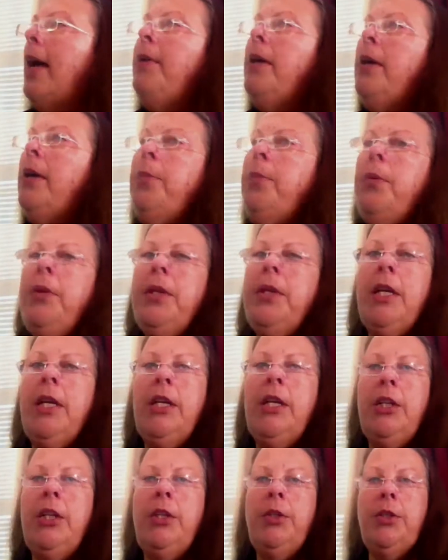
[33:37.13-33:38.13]
up with
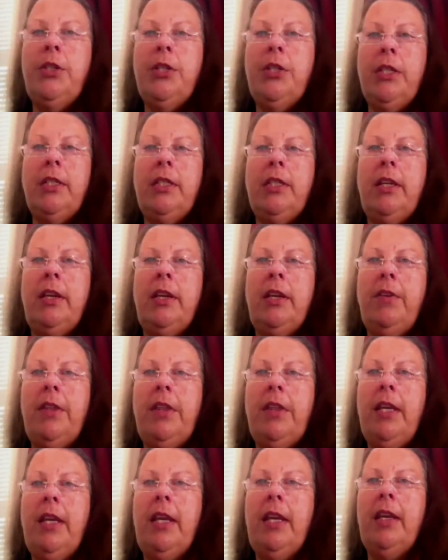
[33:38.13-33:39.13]
conclusions and
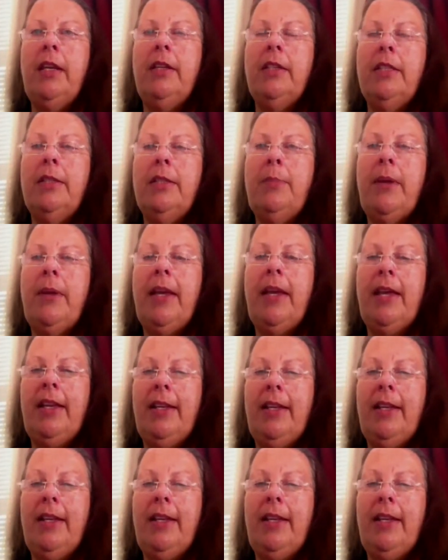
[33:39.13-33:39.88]
everything else, but